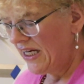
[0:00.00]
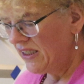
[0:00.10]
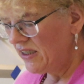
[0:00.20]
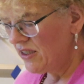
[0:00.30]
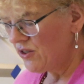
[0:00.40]

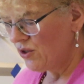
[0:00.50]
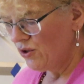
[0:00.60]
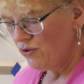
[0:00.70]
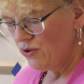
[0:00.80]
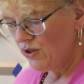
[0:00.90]
and it is
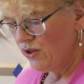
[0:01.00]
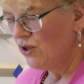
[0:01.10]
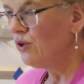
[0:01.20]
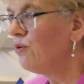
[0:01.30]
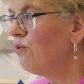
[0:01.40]
those
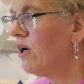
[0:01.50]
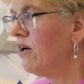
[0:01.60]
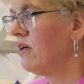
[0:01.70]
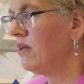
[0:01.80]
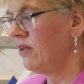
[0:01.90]
who
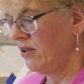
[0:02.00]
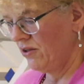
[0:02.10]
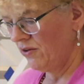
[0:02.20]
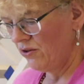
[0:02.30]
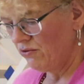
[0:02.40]
are
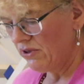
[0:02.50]
the